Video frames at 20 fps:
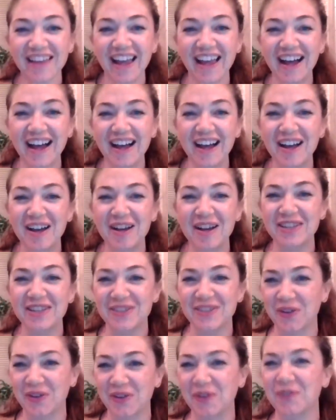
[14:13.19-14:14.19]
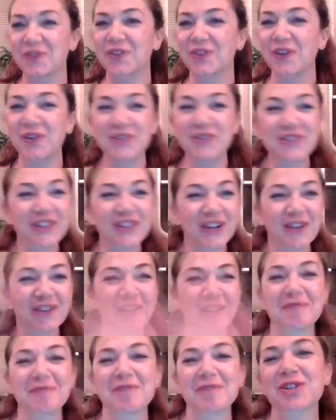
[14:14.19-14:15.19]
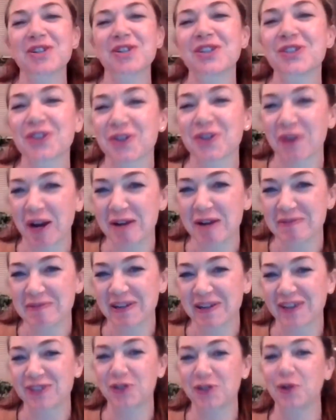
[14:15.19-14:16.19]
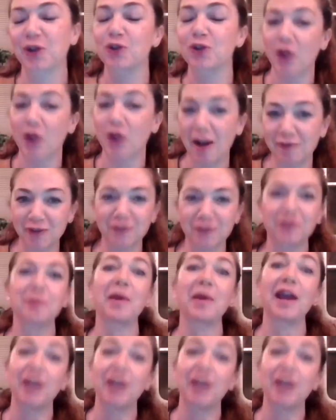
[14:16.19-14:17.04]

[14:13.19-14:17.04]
uh, so for those, you know, like immersions are great because you can travel from